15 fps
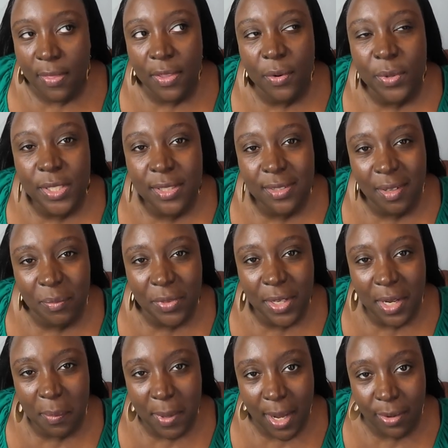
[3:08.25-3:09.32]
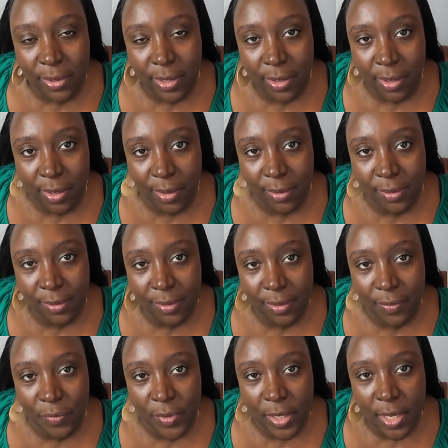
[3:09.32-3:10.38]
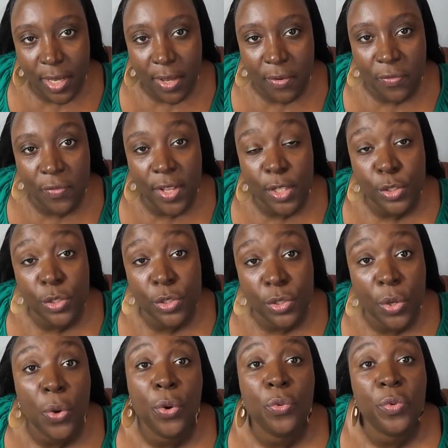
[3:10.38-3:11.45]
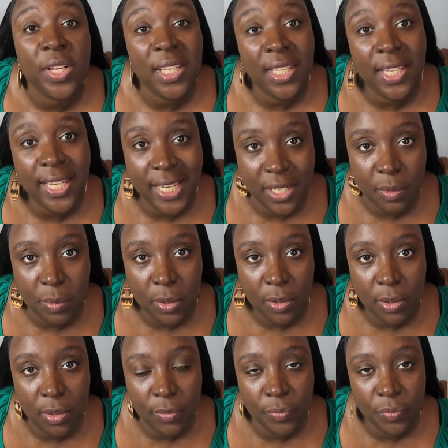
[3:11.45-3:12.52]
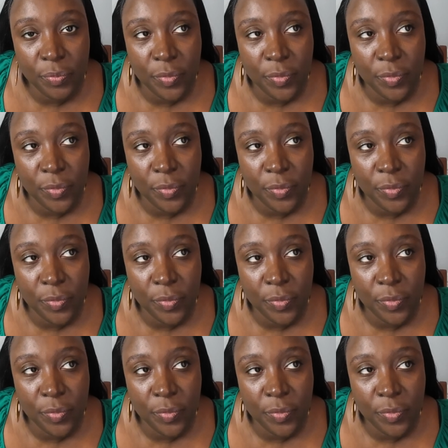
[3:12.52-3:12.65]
There was something about her, felt so relatable.